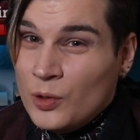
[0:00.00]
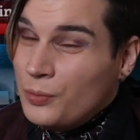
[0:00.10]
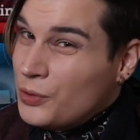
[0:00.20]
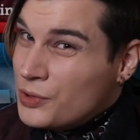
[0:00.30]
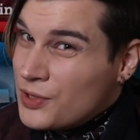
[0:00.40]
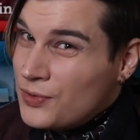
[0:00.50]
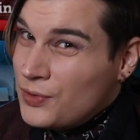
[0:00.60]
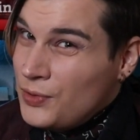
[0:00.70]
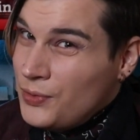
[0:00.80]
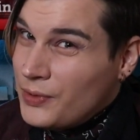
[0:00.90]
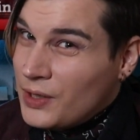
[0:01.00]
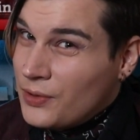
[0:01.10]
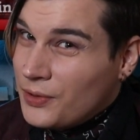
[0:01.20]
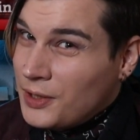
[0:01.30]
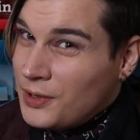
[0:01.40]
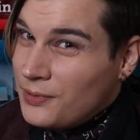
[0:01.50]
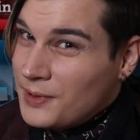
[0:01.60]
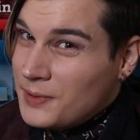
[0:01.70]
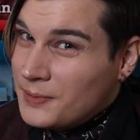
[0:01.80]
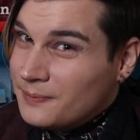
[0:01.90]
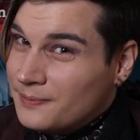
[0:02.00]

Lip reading: Hope it wasn't too incoherent.